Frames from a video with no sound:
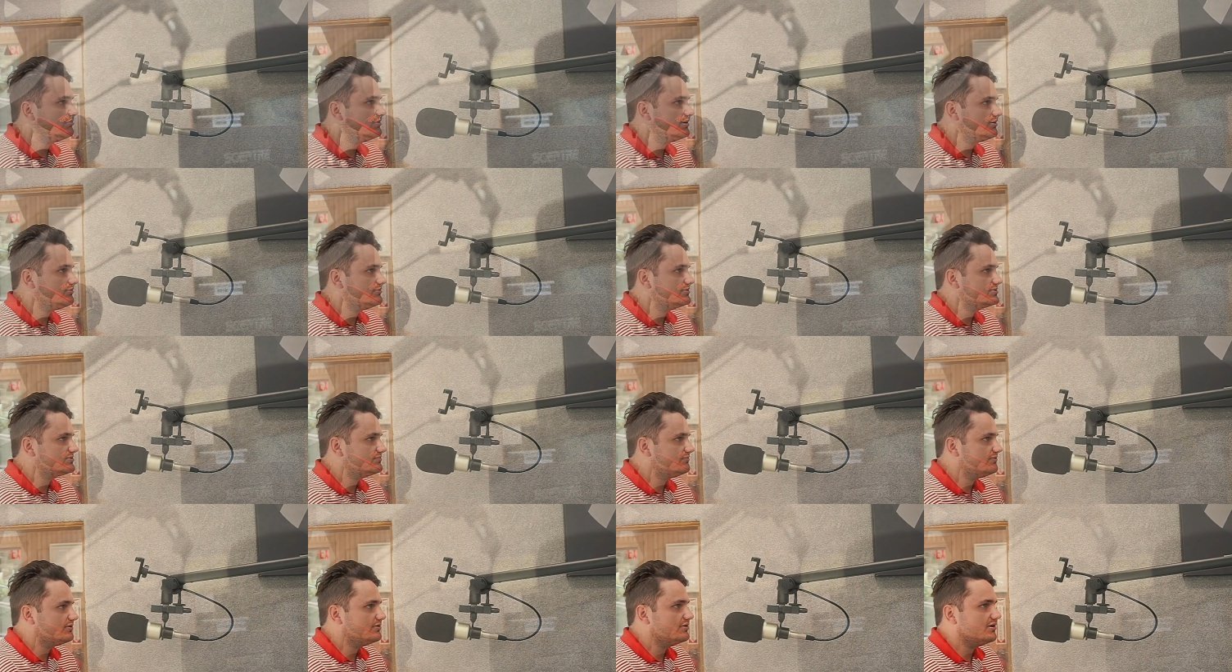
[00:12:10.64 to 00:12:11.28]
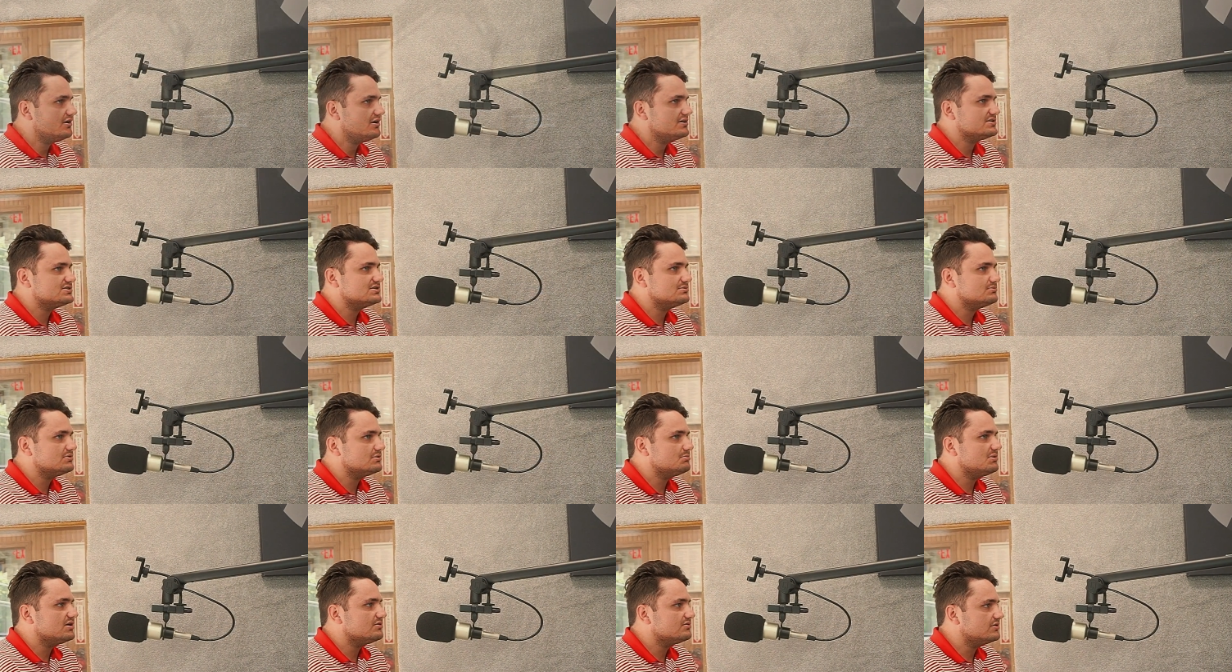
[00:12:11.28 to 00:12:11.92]
It was very awesome
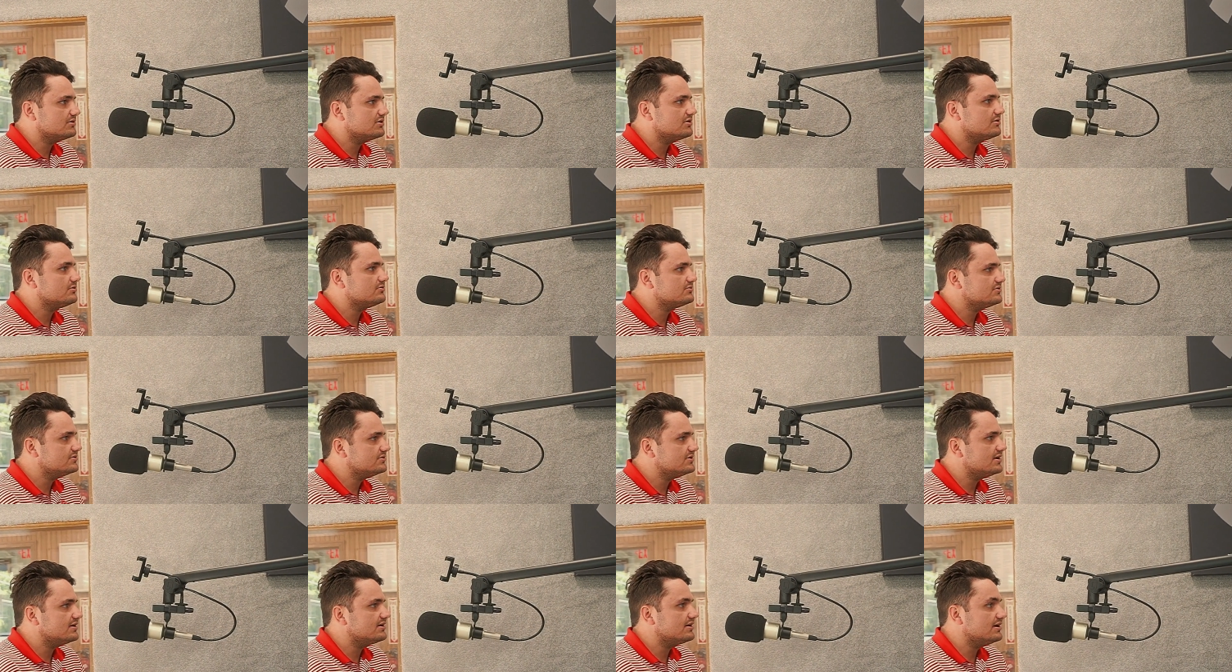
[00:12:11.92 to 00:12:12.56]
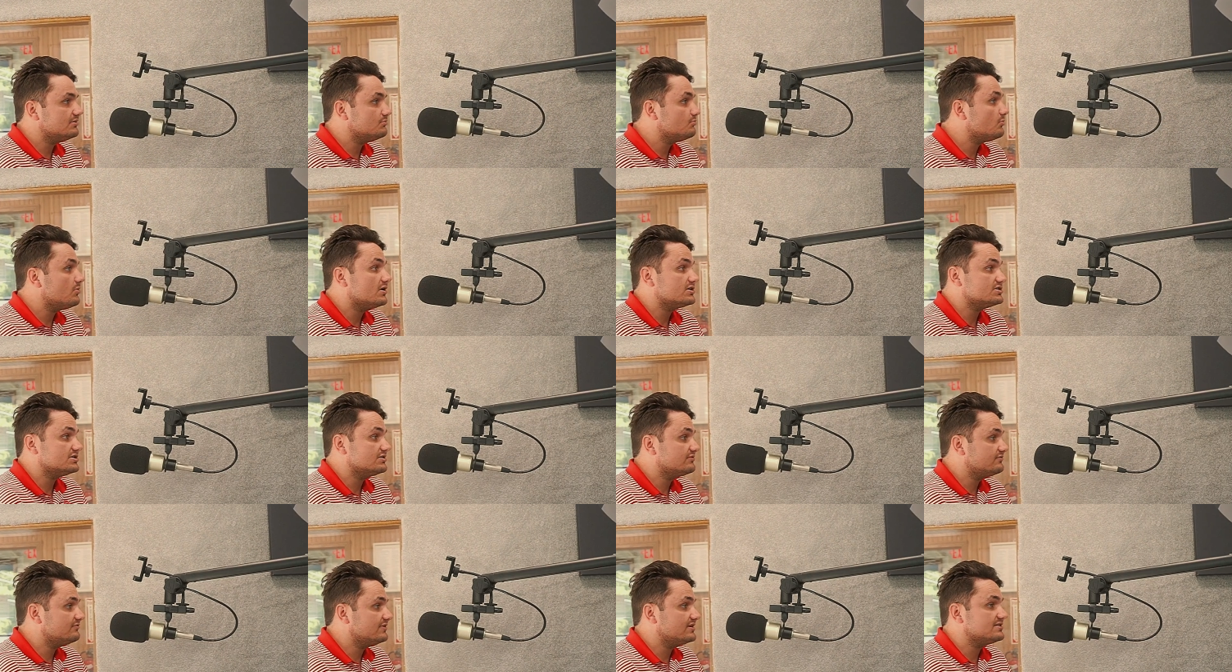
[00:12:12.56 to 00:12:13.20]
to be able to go do that and
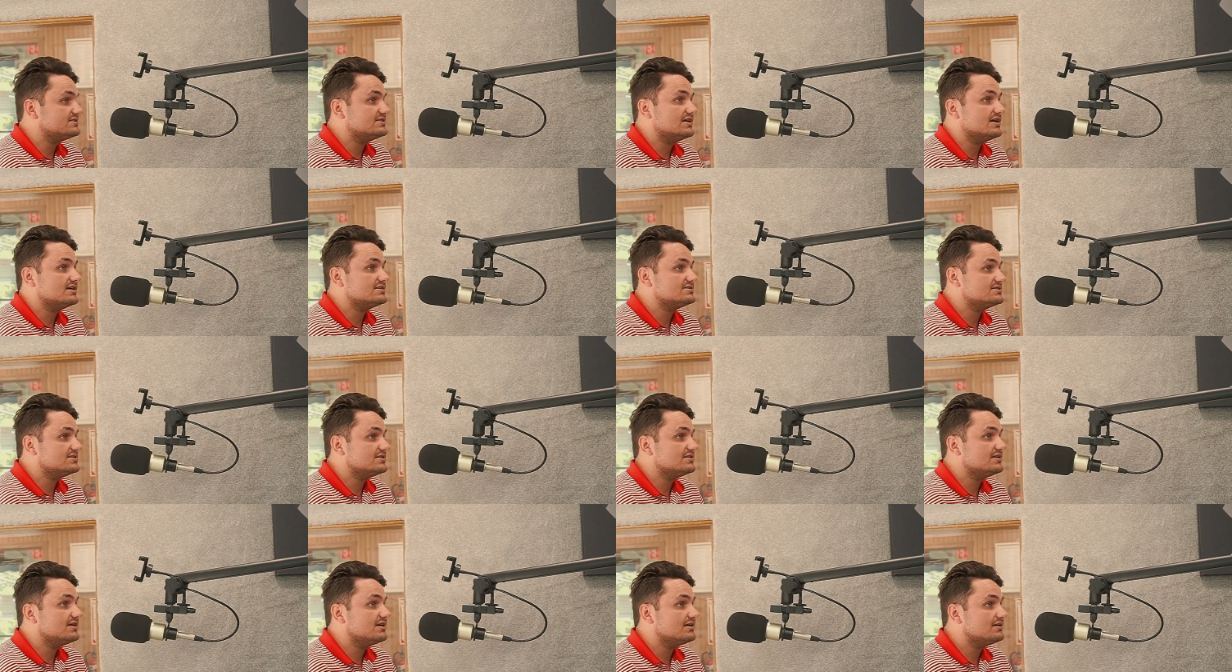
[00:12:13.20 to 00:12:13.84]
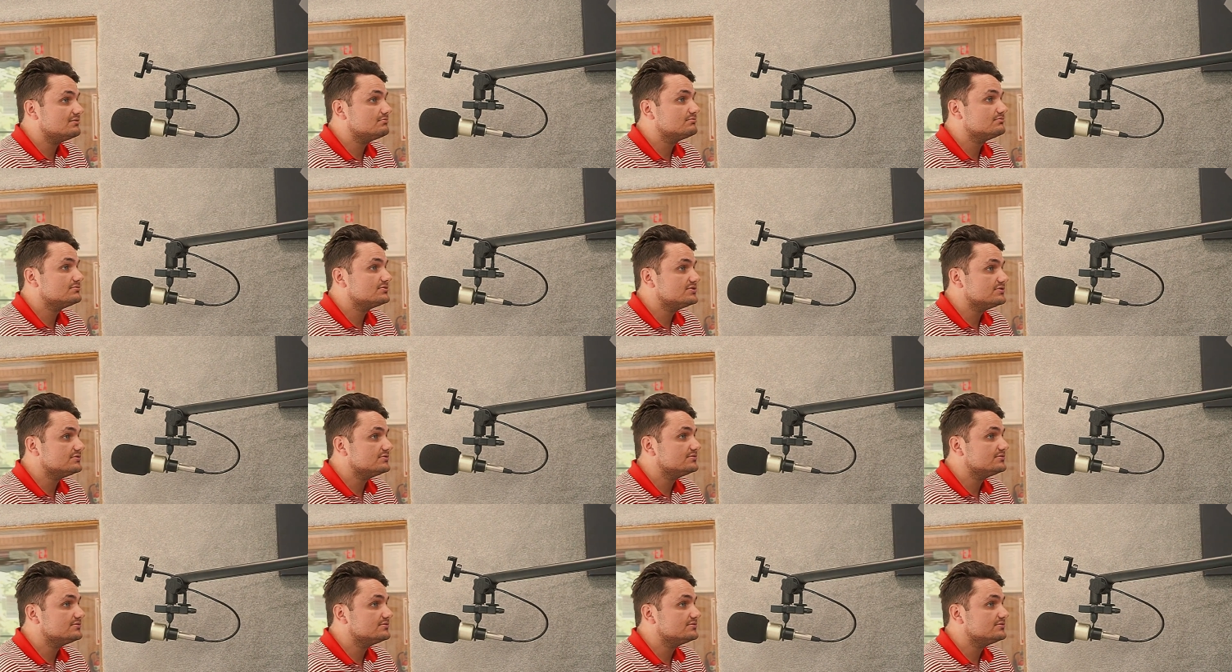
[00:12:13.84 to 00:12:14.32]
watch a fantastic game too.